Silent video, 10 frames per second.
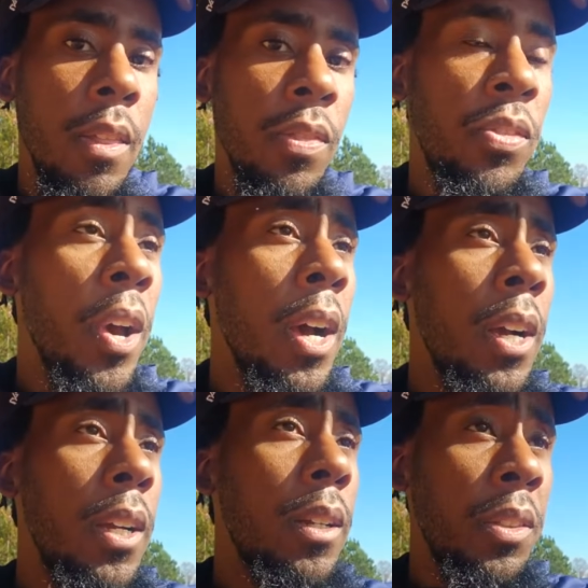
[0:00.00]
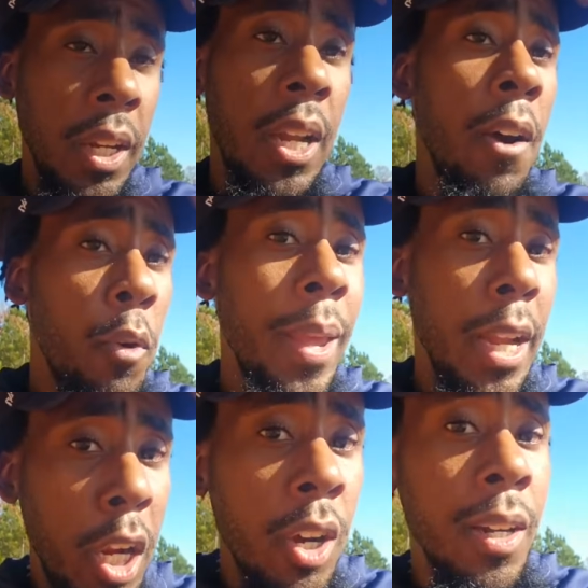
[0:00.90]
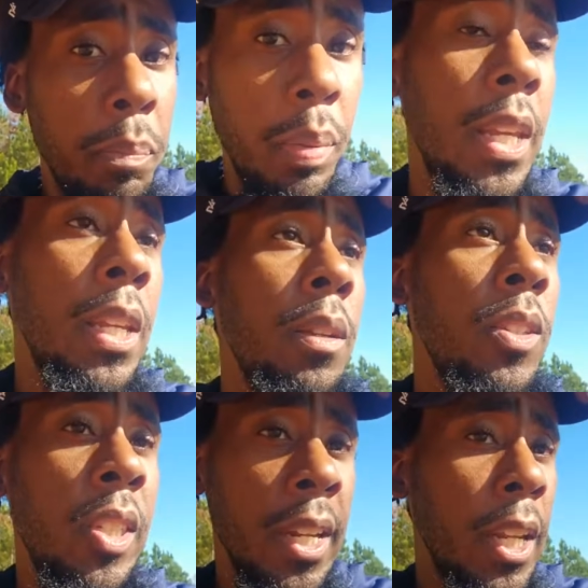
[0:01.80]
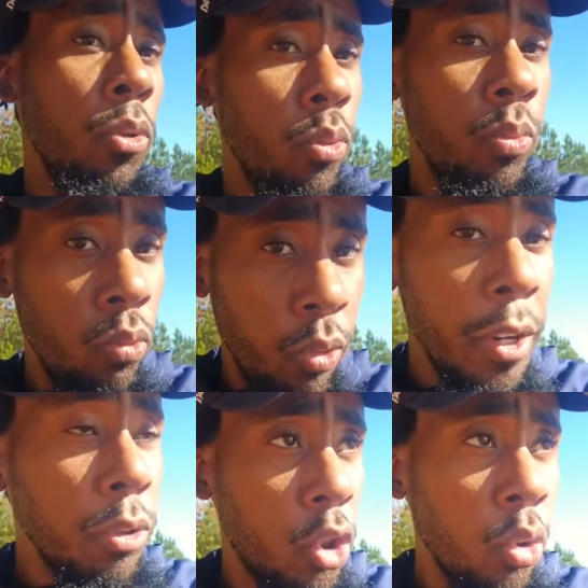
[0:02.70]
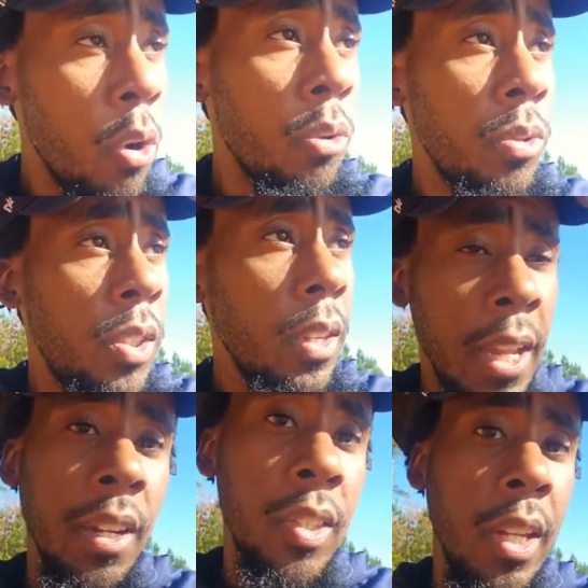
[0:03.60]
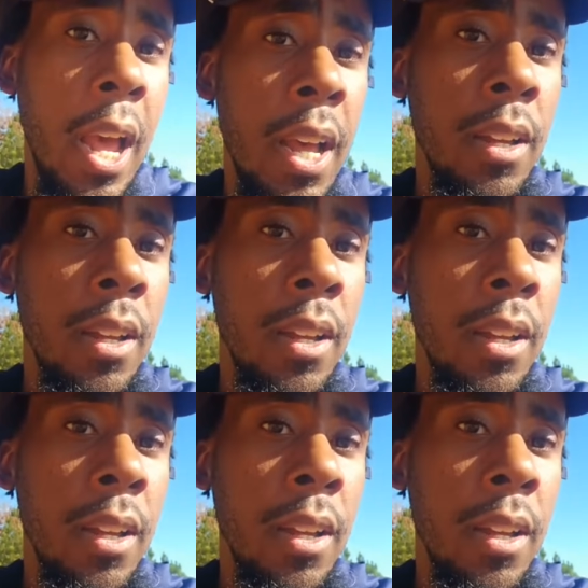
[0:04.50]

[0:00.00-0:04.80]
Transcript: the government could be sending real drones in the sky